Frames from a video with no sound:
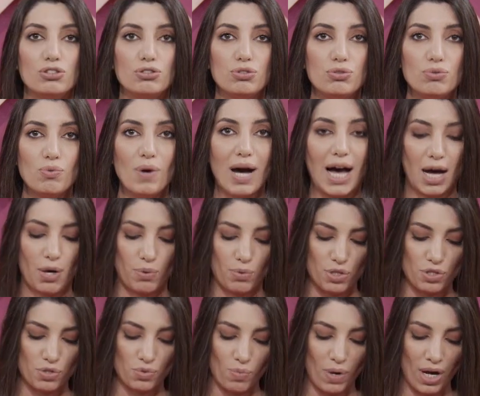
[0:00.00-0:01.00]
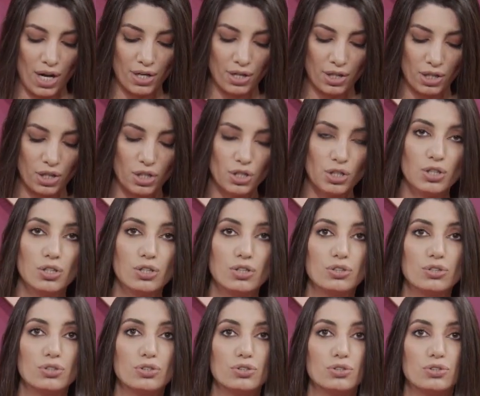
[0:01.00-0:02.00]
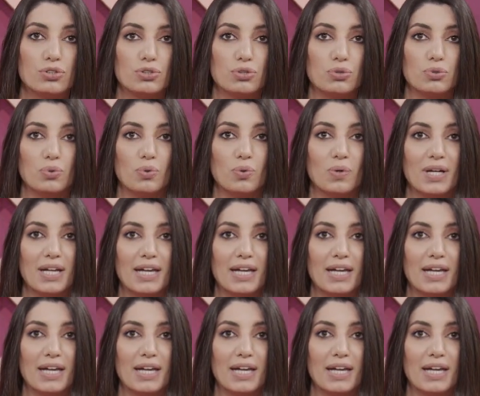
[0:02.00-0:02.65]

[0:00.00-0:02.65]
2 hours. 1, 2.